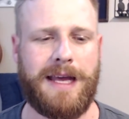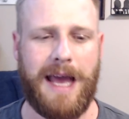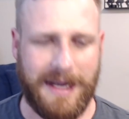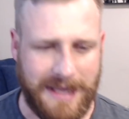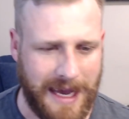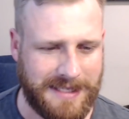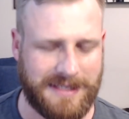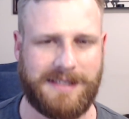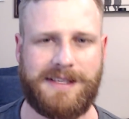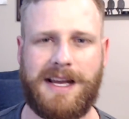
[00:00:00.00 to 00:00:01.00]
Head Case,
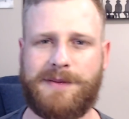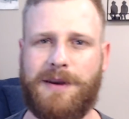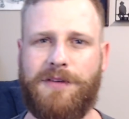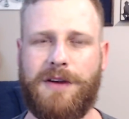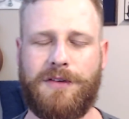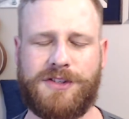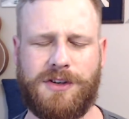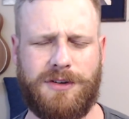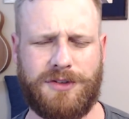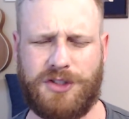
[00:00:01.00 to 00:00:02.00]
as I said, is my favorite song.